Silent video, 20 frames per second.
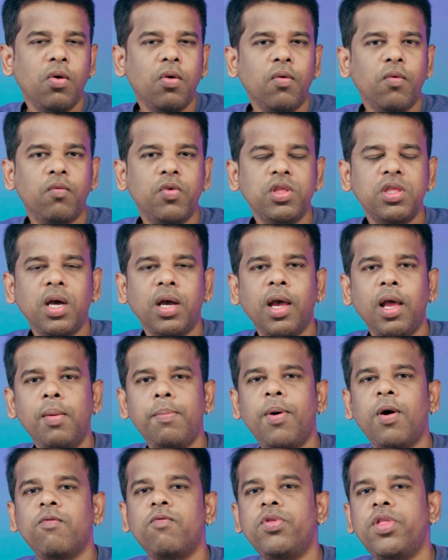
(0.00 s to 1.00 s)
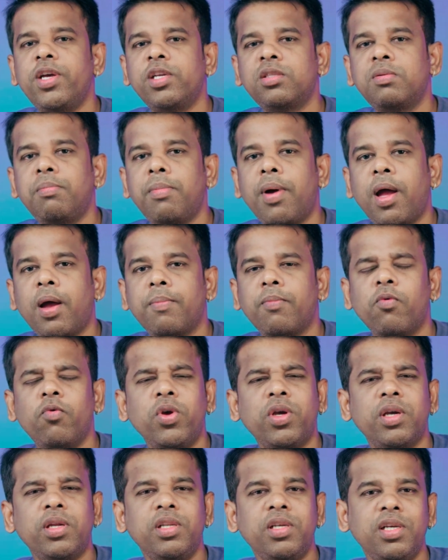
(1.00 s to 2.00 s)
With the help of depth map, we
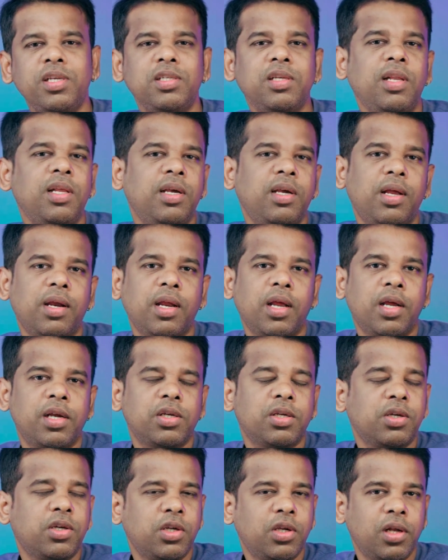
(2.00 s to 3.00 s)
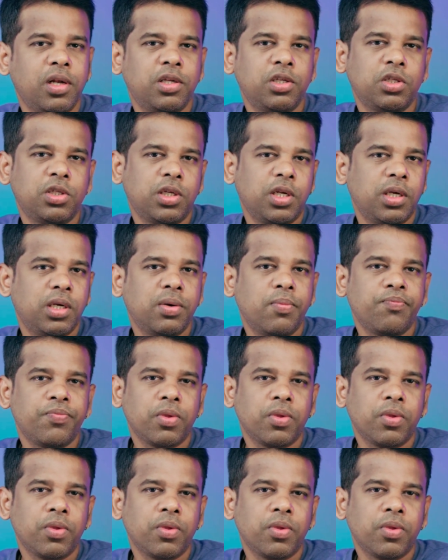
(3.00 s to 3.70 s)
can easily create realistic